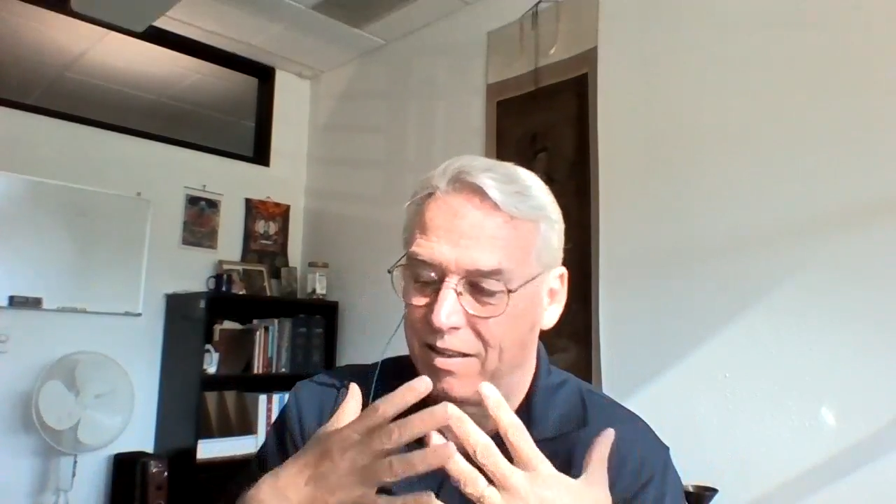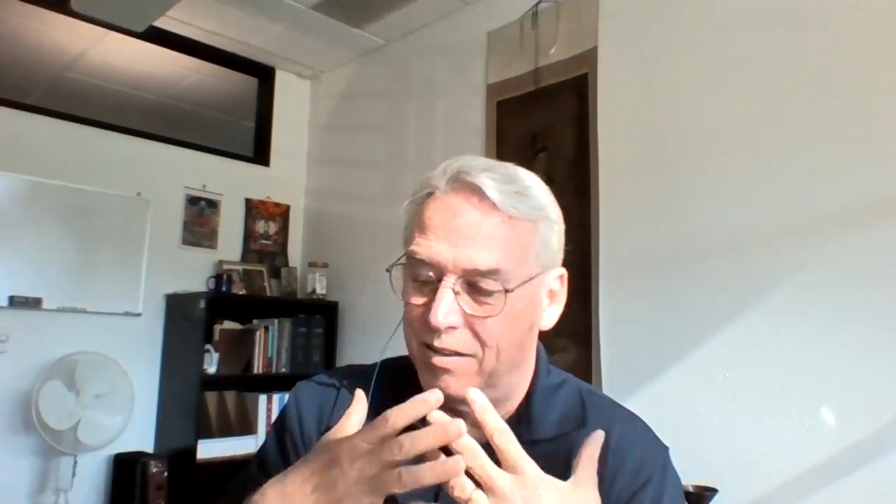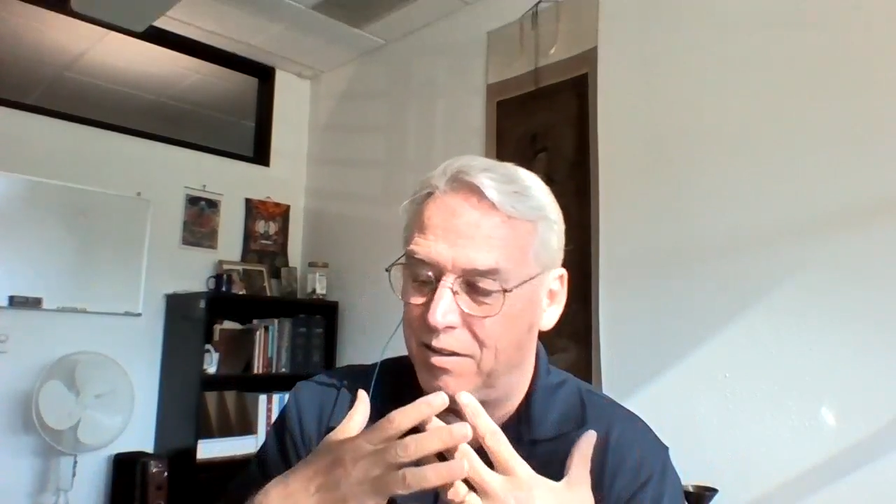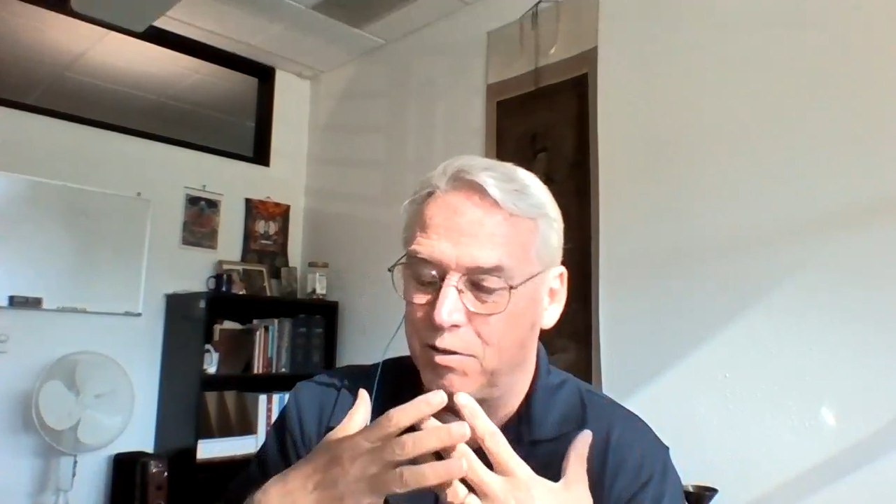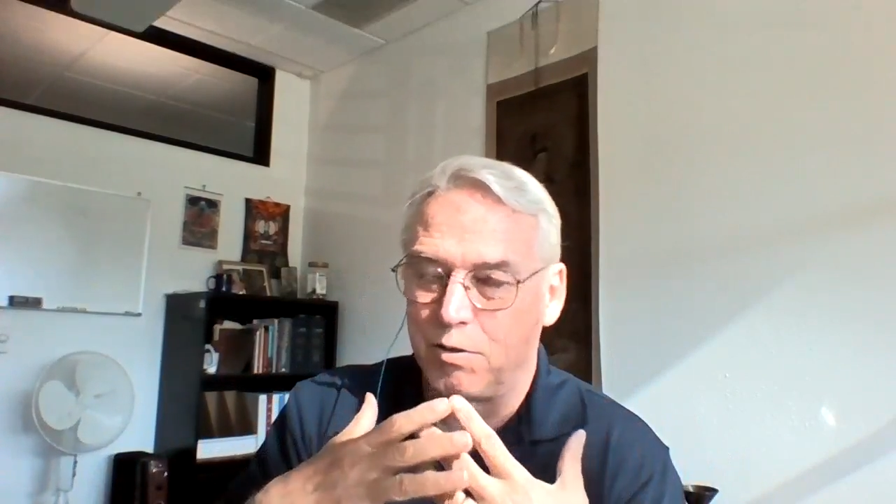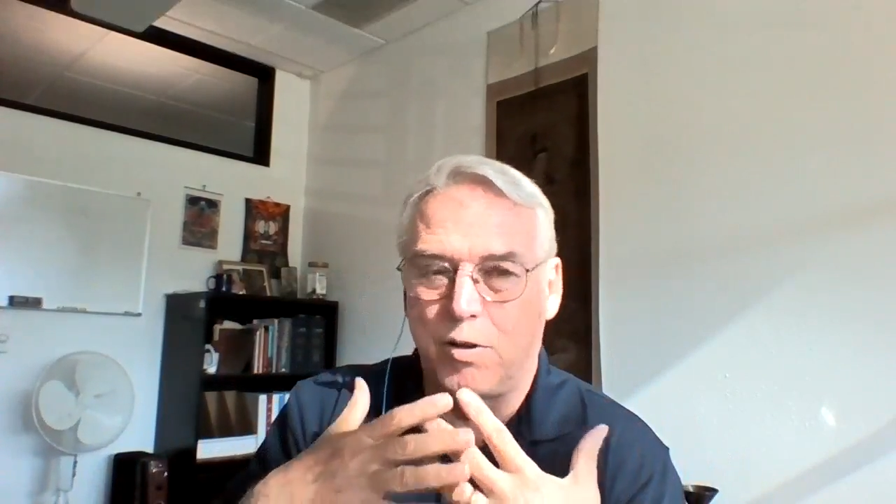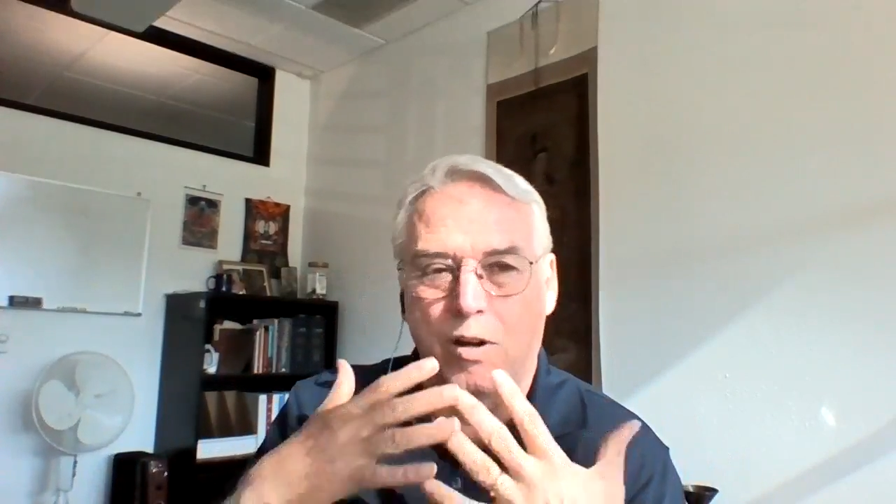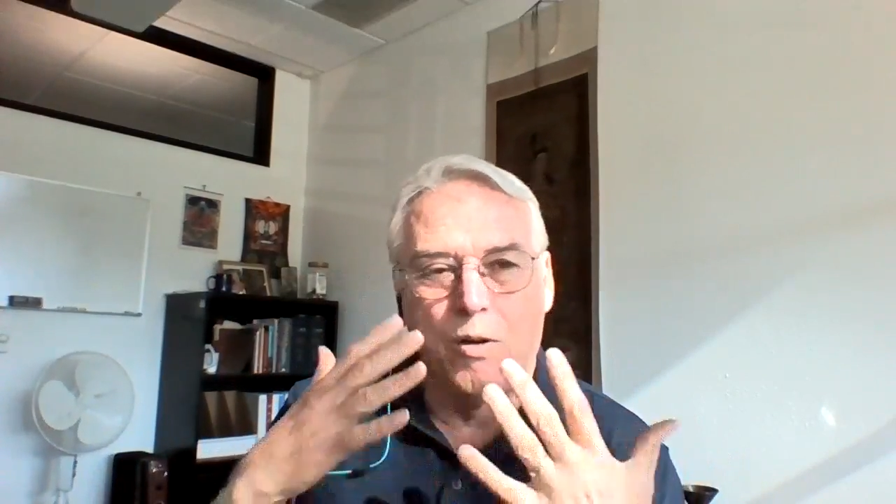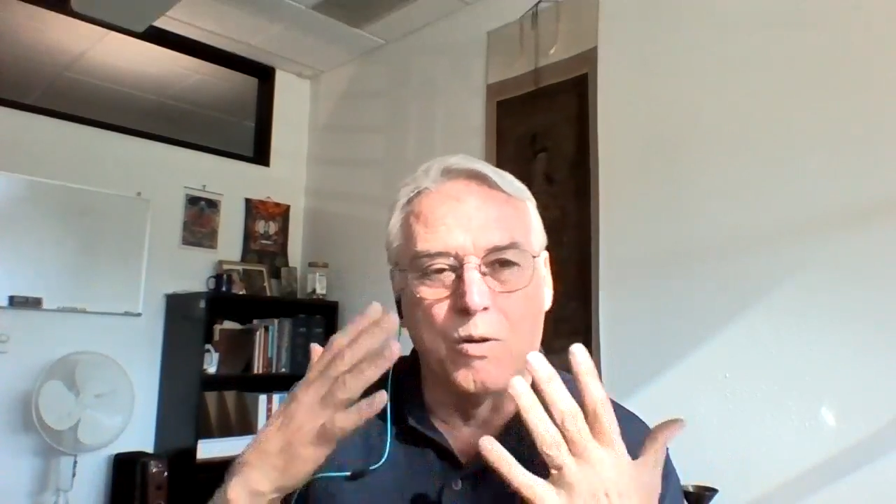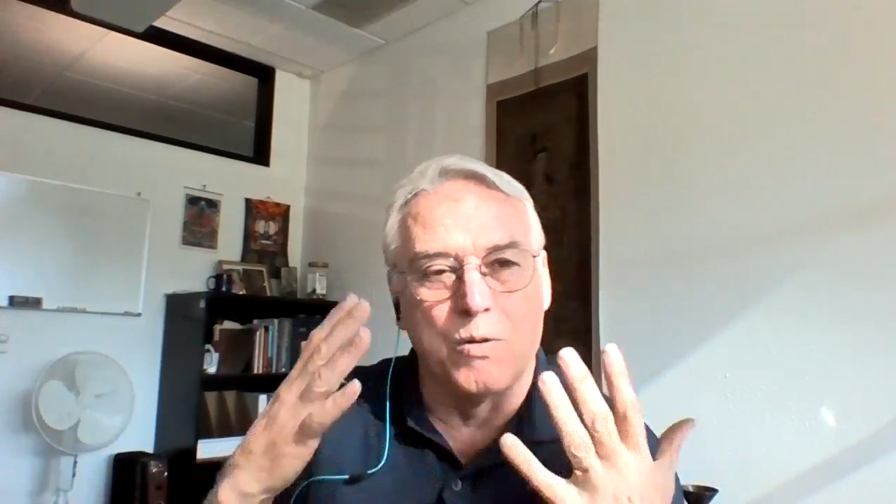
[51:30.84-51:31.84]
your
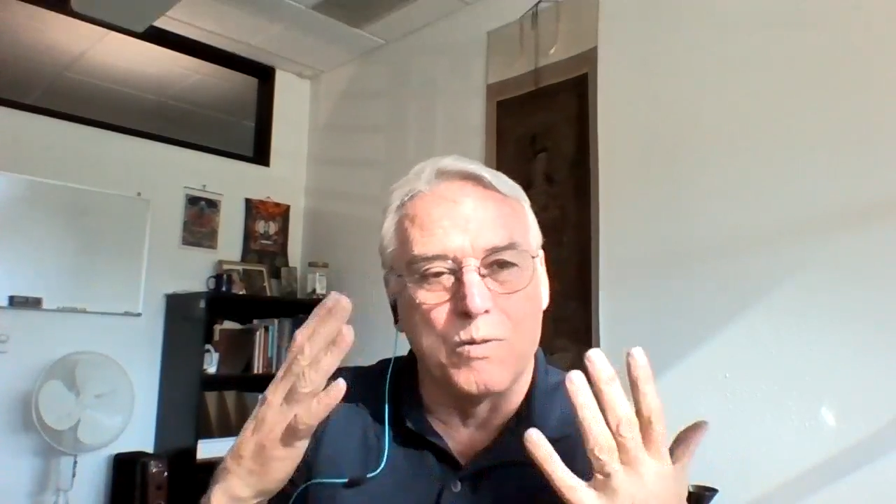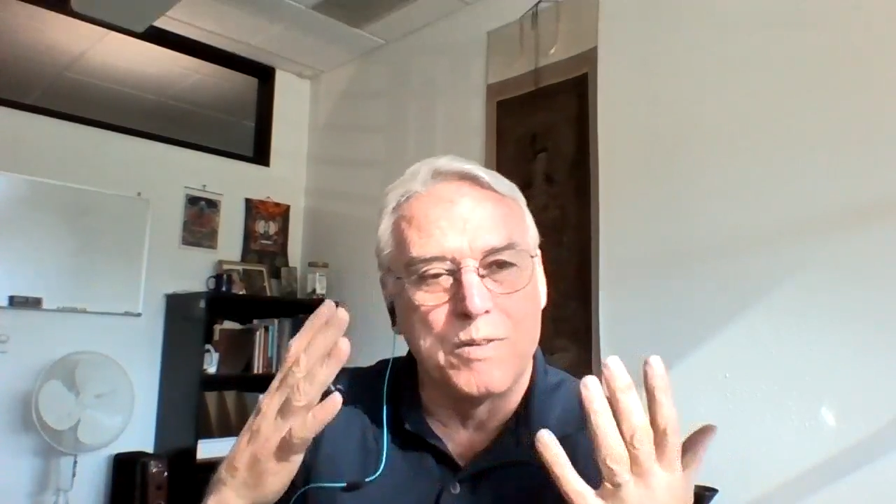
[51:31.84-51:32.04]
glow